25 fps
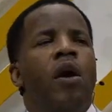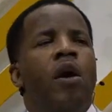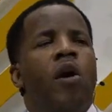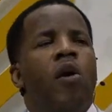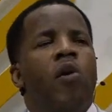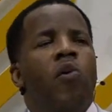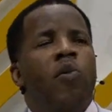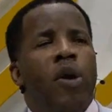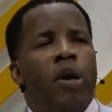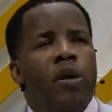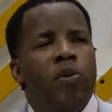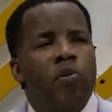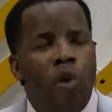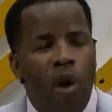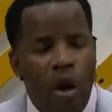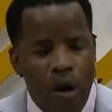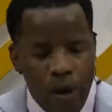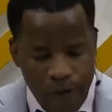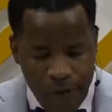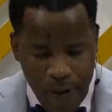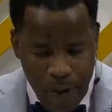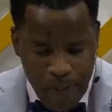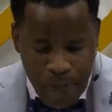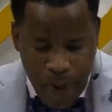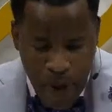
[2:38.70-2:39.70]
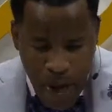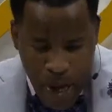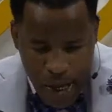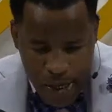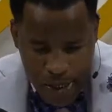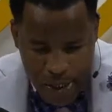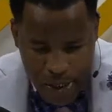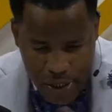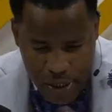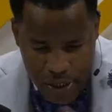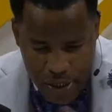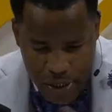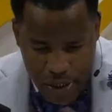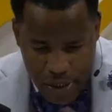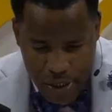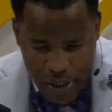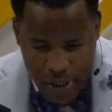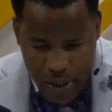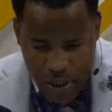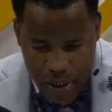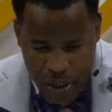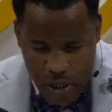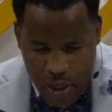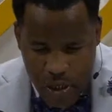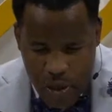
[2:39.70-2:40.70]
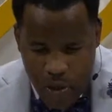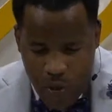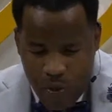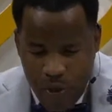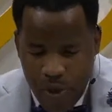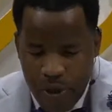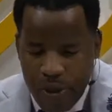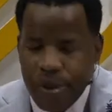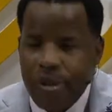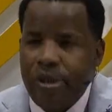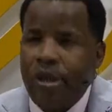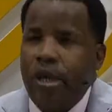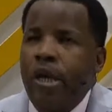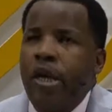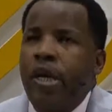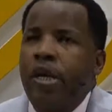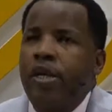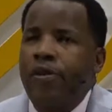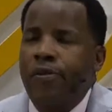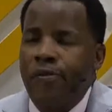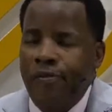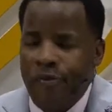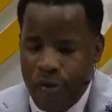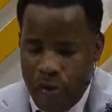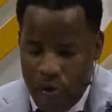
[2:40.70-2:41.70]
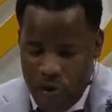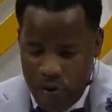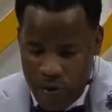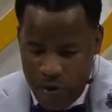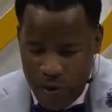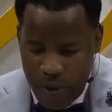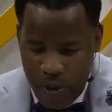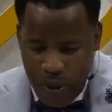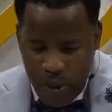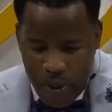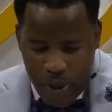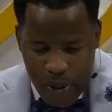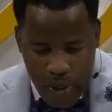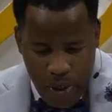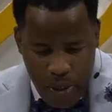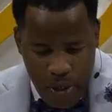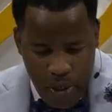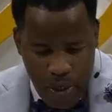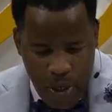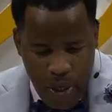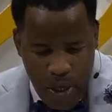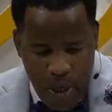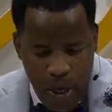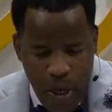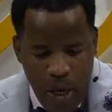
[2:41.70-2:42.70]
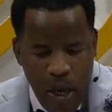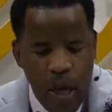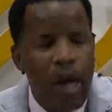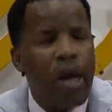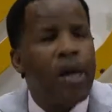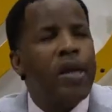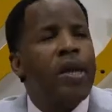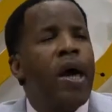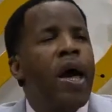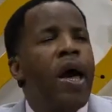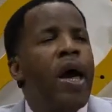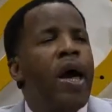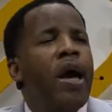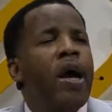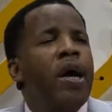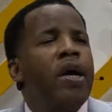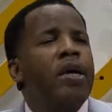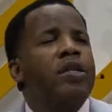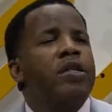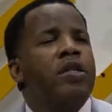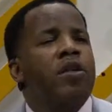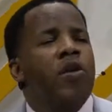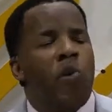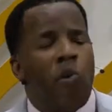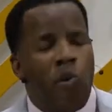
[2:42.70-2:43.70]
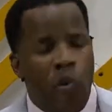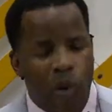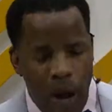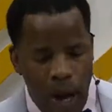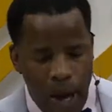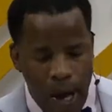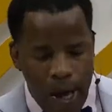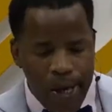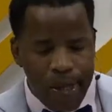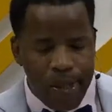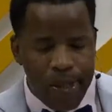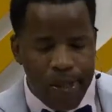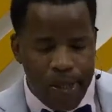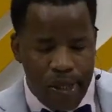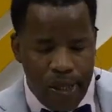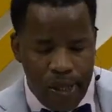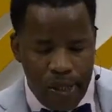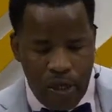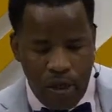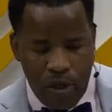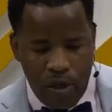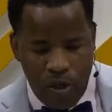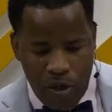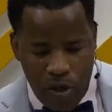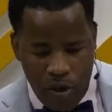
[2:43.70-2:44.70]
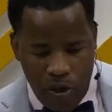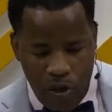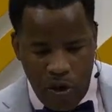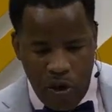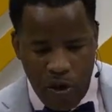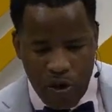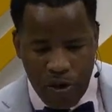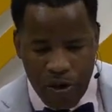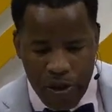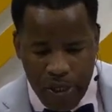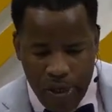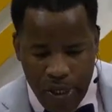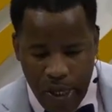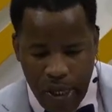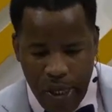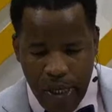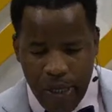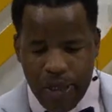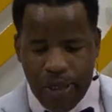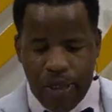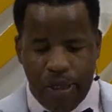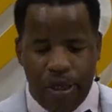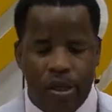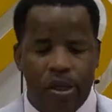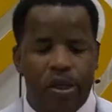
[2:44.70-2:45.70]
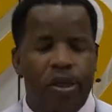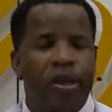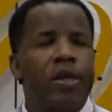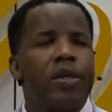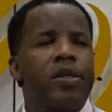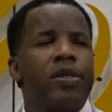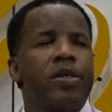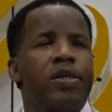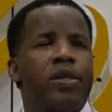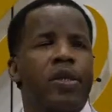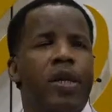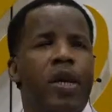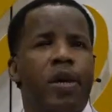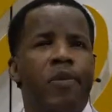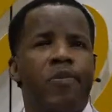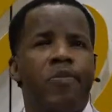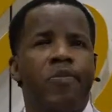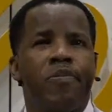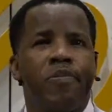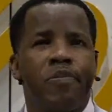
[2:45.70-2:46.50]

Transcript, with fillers: when one of the pastors was interviewed and asked, Why did the church take this step?